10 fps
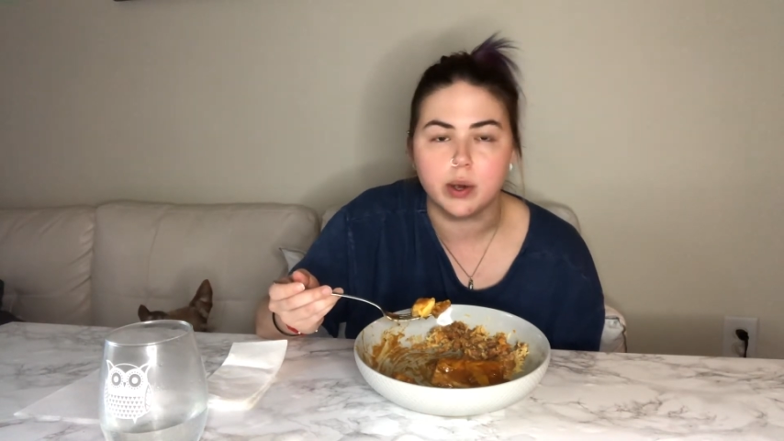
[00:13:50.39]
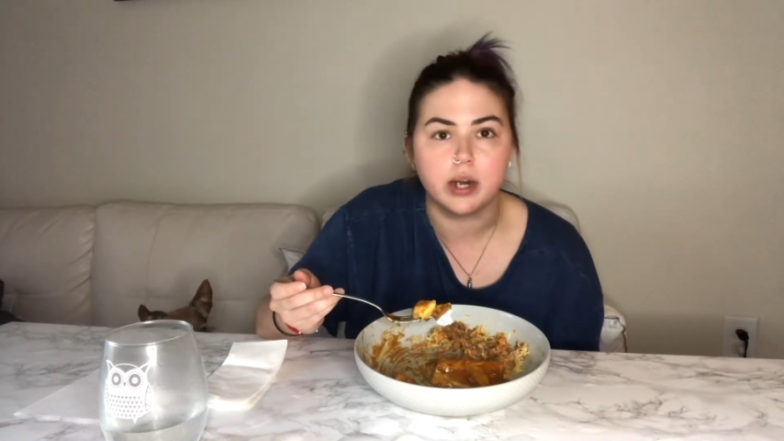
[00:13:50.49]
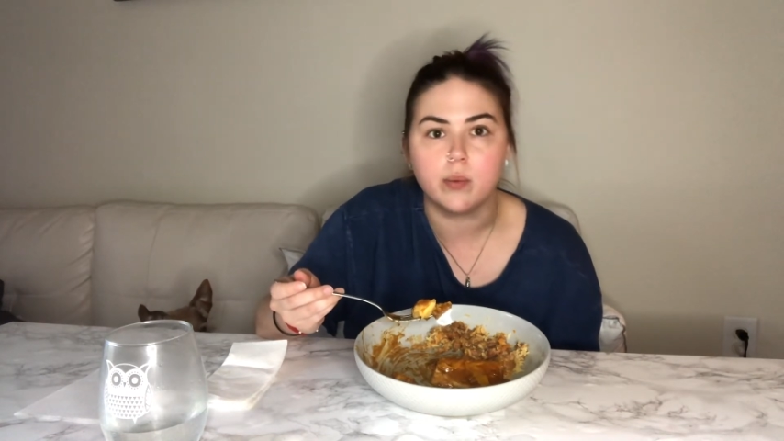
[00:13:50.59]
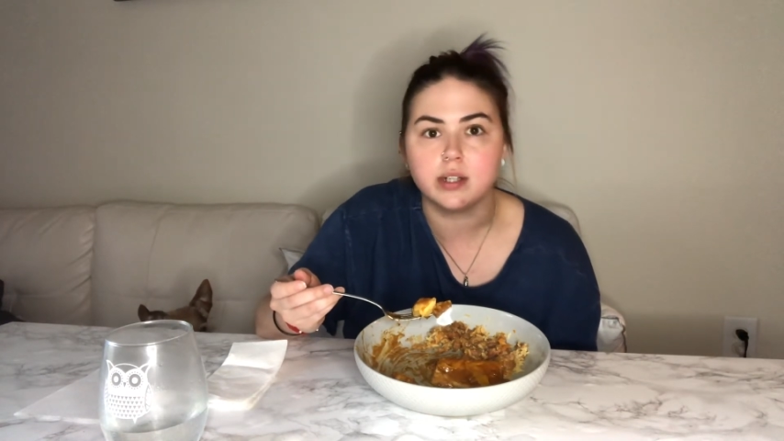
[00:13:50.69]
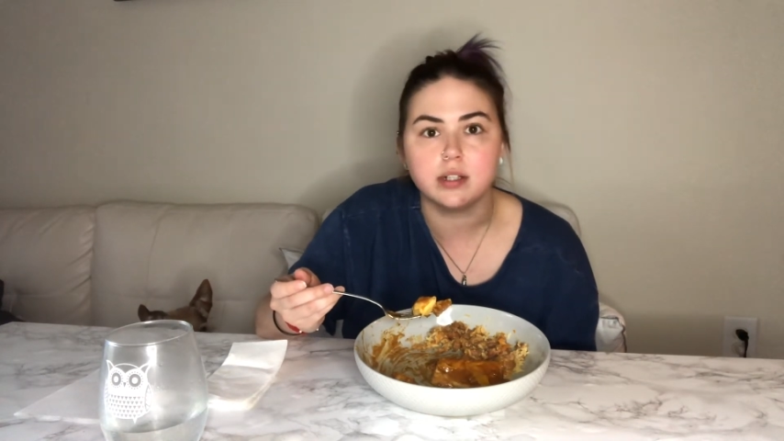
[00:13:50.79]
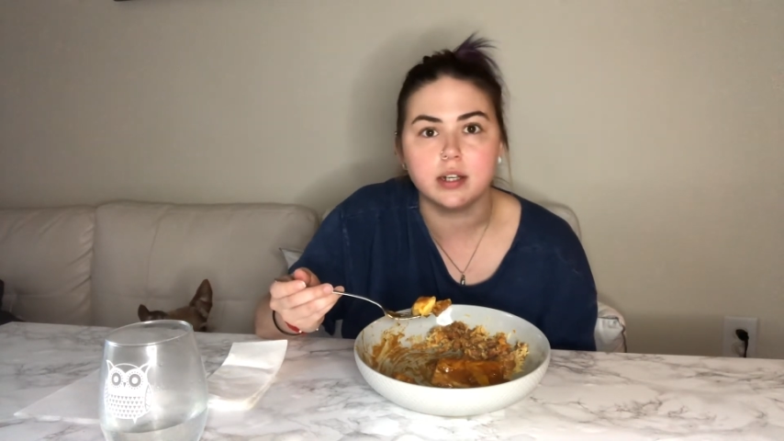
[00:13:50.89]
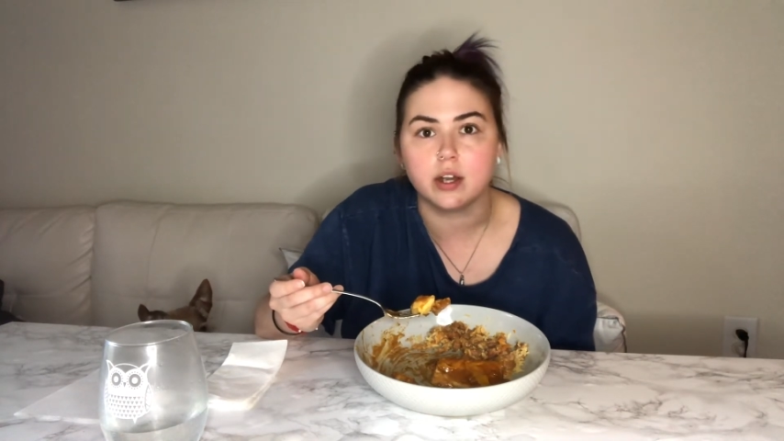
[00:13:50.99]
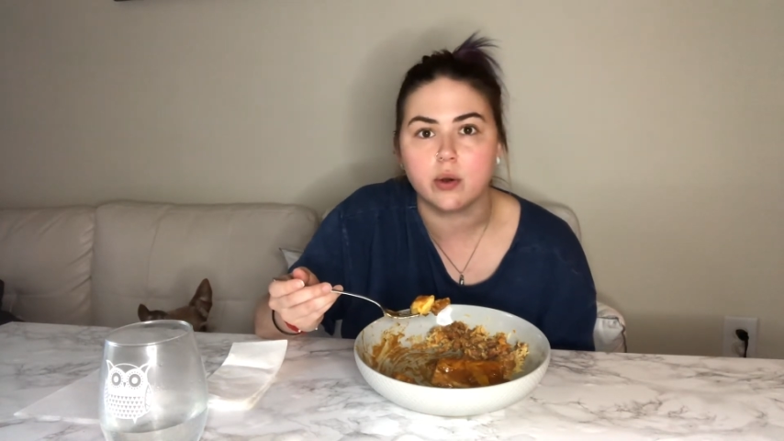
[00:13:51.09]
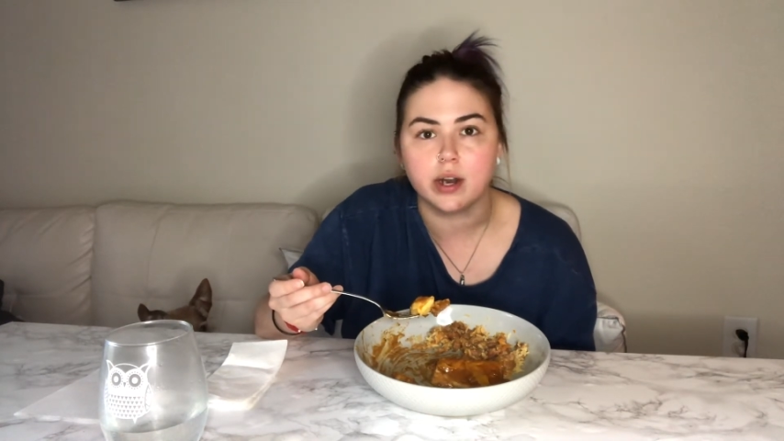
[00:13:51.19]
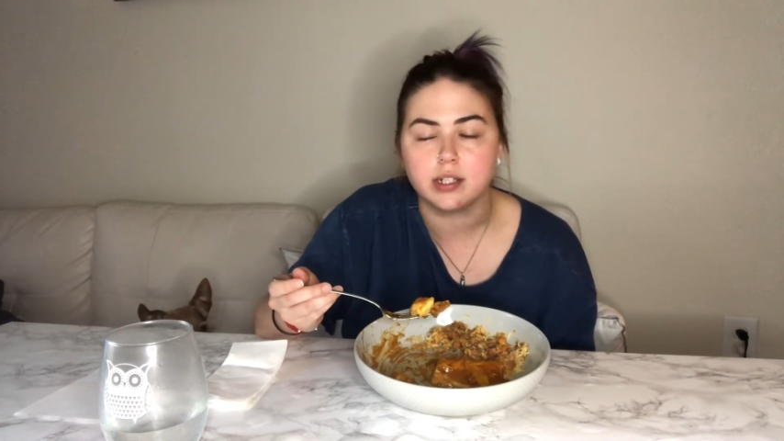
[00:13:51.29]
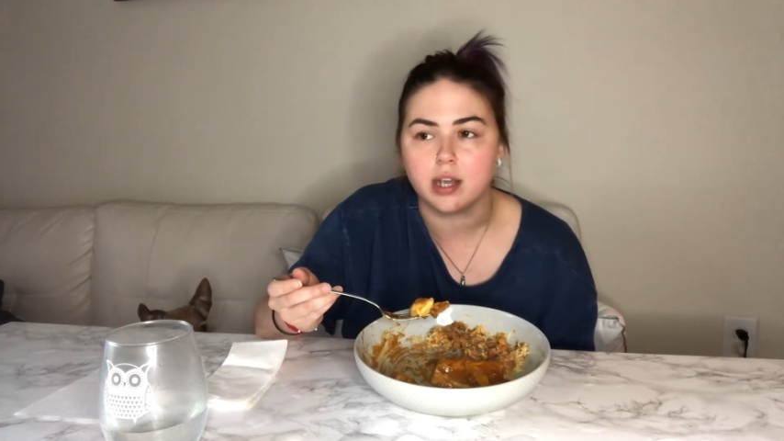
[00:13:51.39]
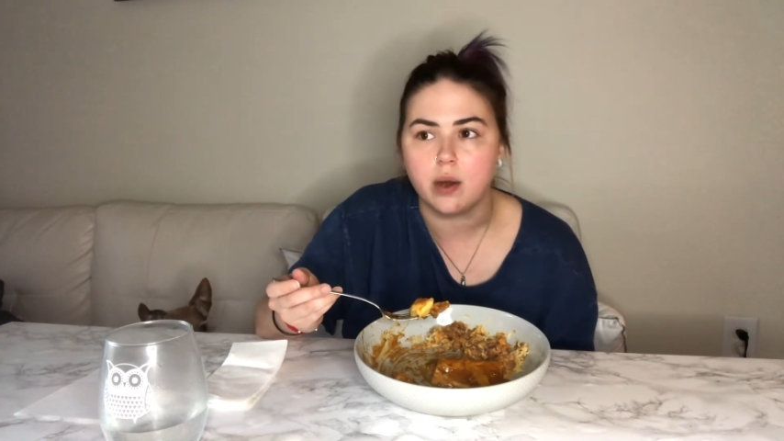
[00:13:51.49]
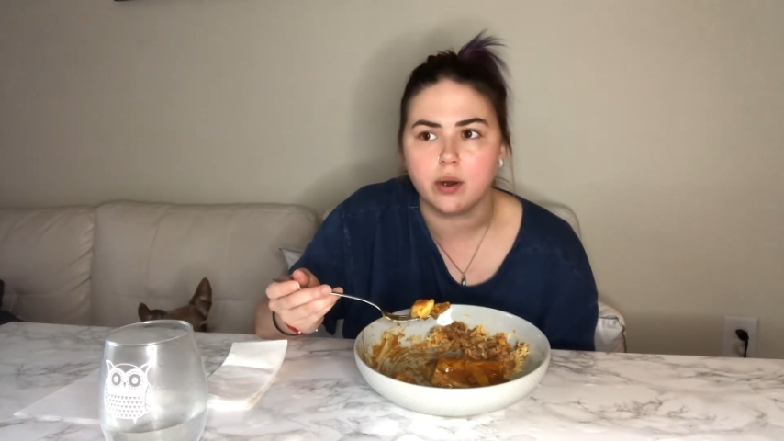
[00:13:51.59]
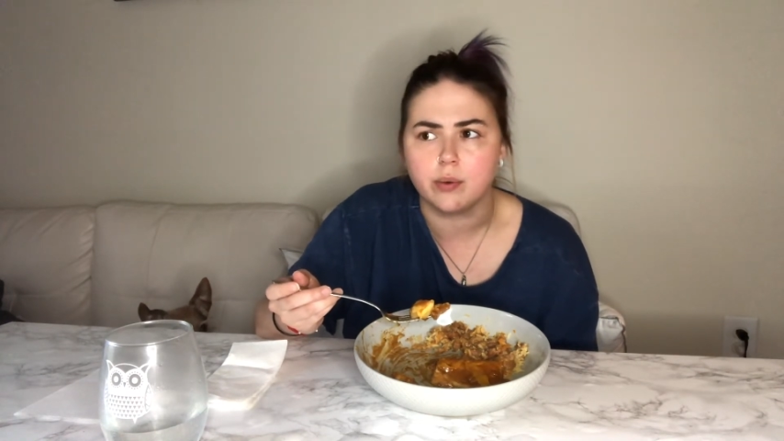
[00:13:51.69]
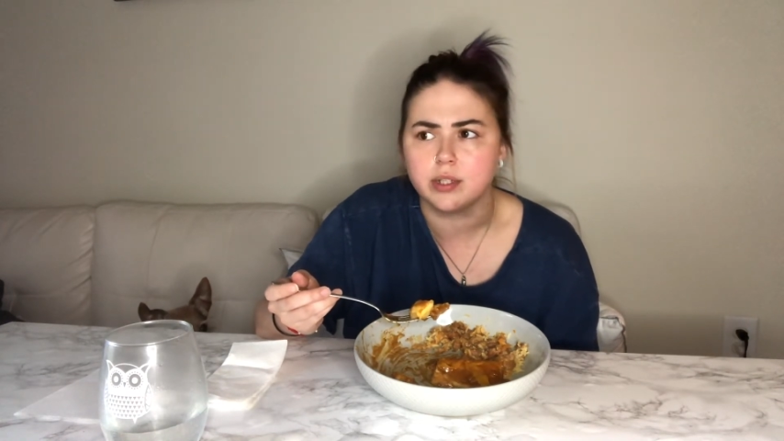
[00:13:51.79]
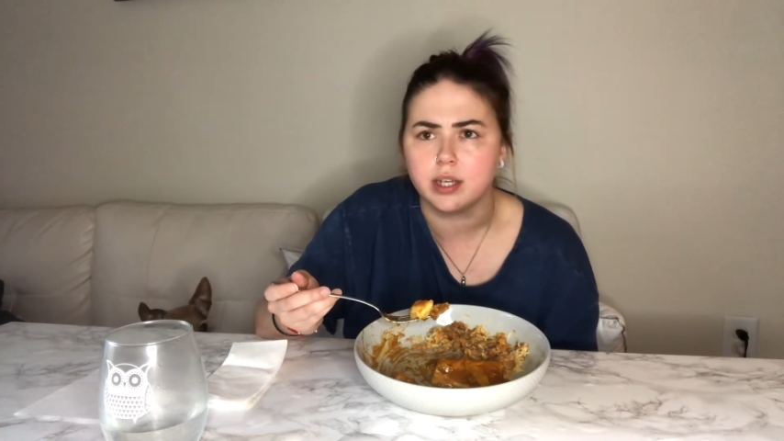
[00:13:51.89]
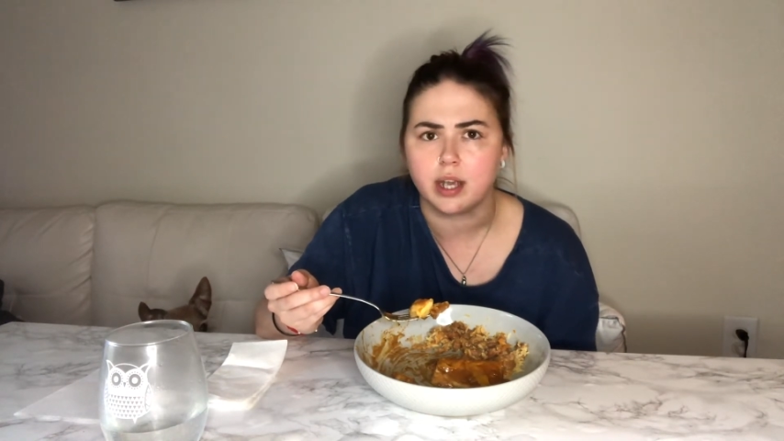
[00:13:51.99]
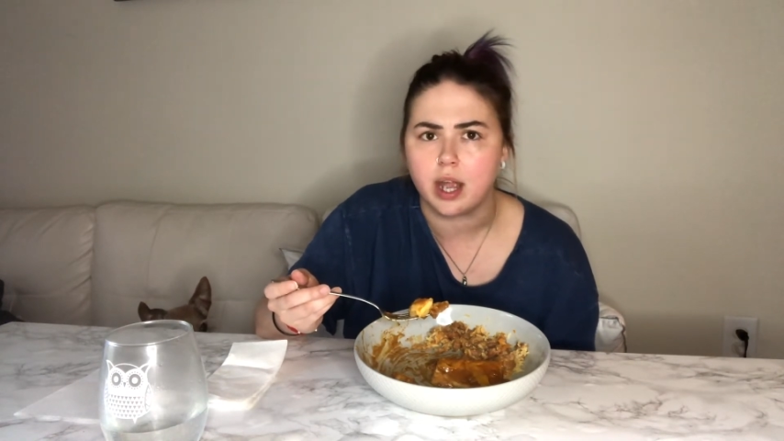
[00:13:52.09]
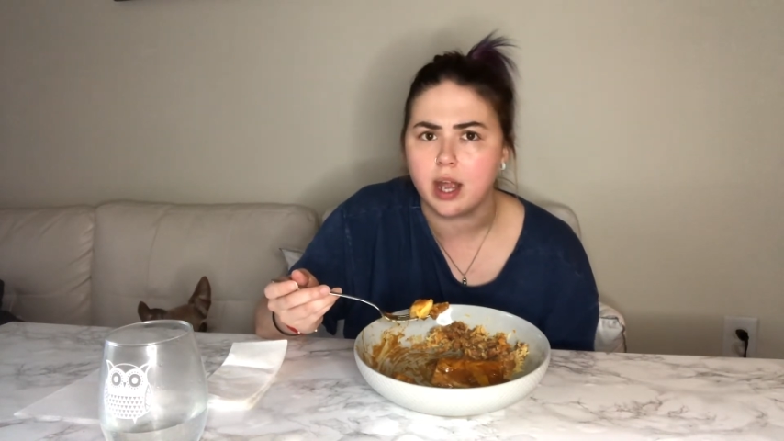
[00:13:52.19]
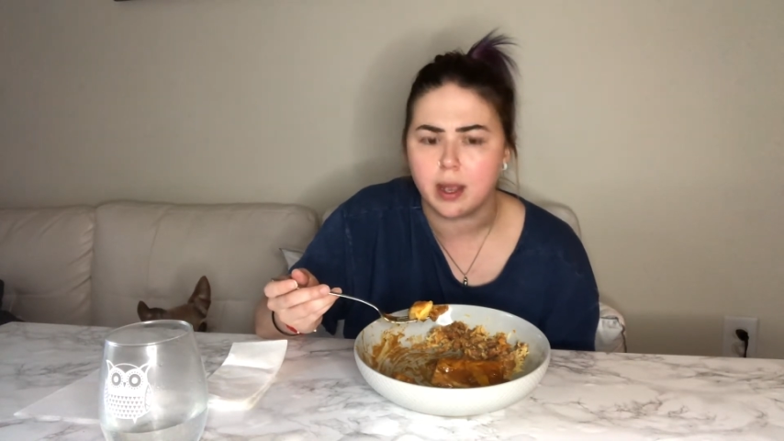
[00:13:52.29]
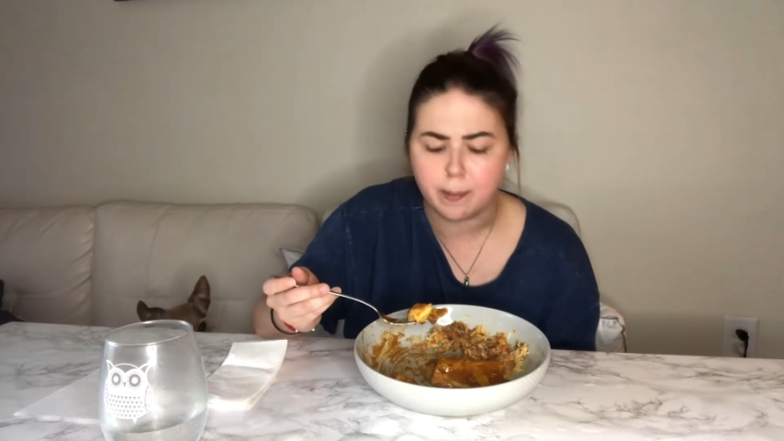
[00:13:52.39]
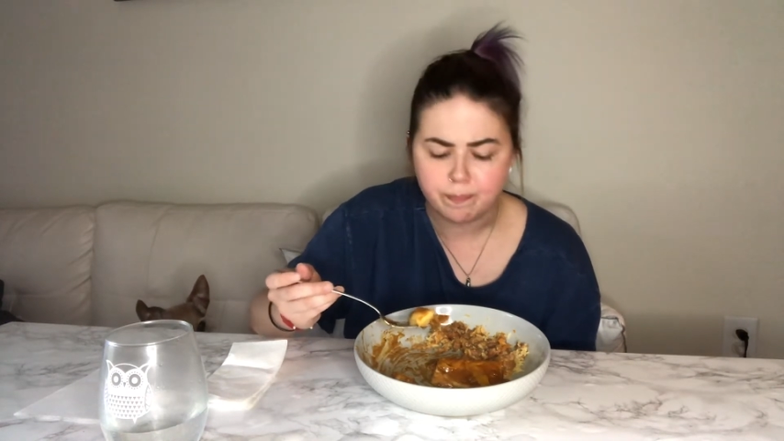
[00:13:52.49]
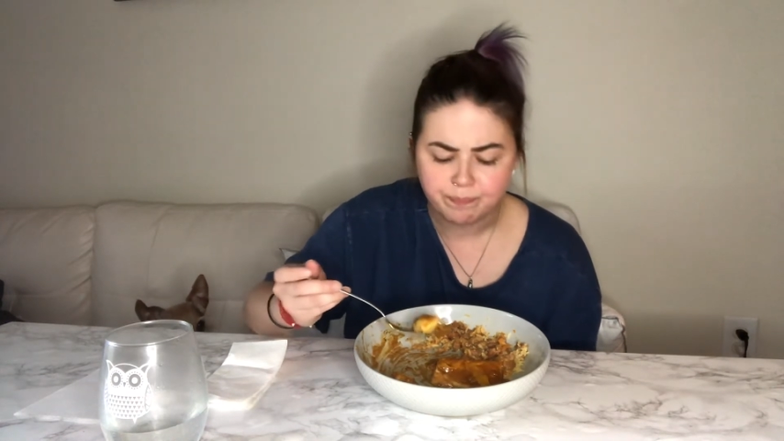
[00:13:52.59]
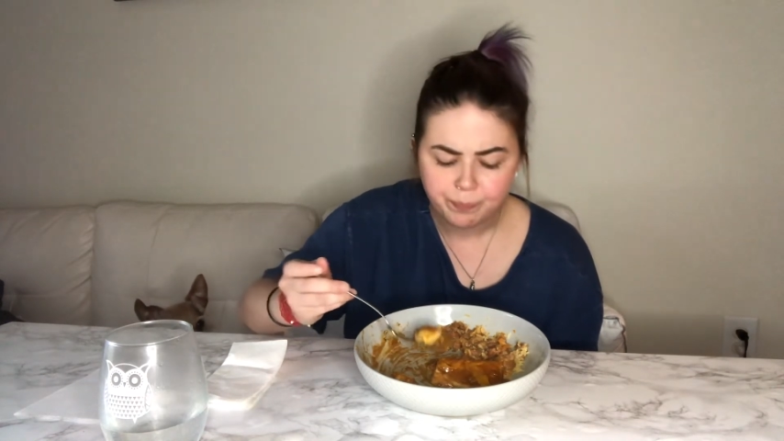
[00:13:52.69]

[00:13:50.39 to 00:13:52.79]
and it wasn't like a crazy hour. It was like 8.